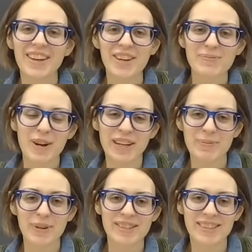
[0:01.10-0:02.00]
Good
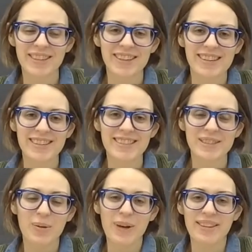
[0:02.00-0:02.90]
morning, boys and girls.
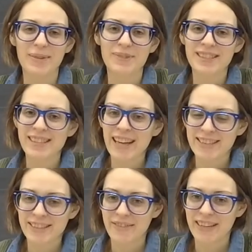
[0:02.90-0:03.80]
Welcome to
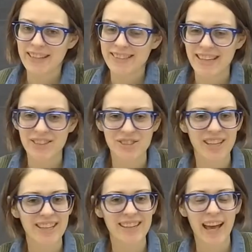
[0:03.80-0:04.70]
Snacktivity
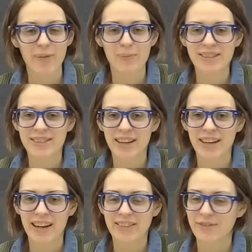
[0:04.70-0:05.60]
Station. I'm Miss
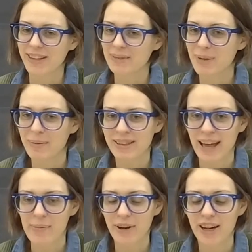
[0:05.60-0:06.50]
Sarah at the Franklin Public
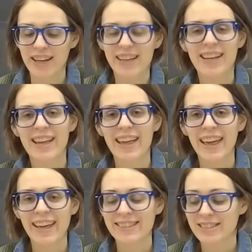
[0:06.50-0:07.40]
Library,
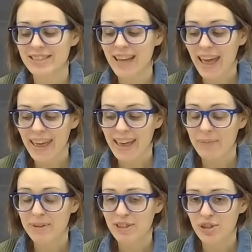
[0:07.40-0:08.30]
and today
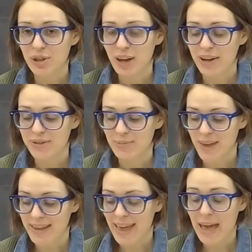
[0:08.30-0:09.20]
I'm going to show you how to
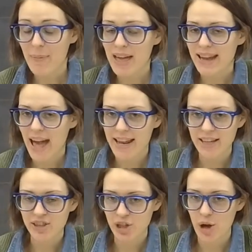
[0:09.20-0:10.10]
make a
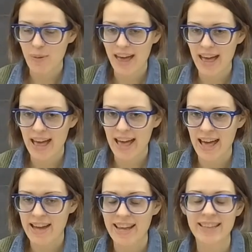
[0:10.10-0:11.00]
banana
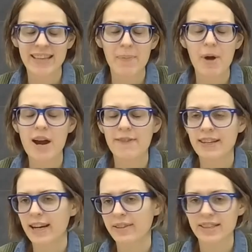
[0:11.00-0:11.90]
snowman. It's a
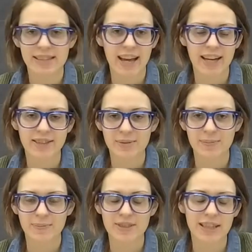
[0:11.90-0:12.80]
perfect healthy snack to
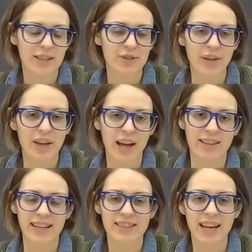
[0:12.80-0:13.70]
eat around the
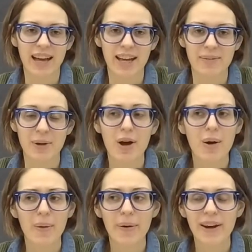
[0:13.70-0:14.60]
holiday time,
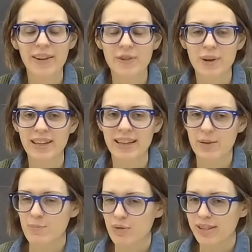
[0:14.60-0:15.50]
or if you want to
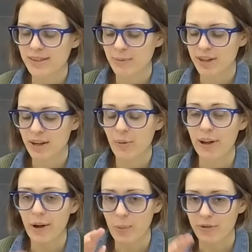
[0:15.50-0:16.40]
impress someone.
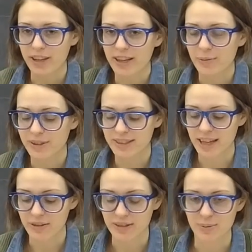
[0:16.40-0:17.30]
Well, hopefully. We'll see
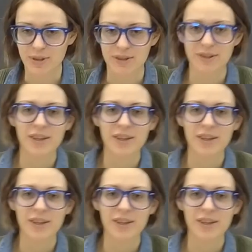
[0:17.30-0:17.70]
how these look.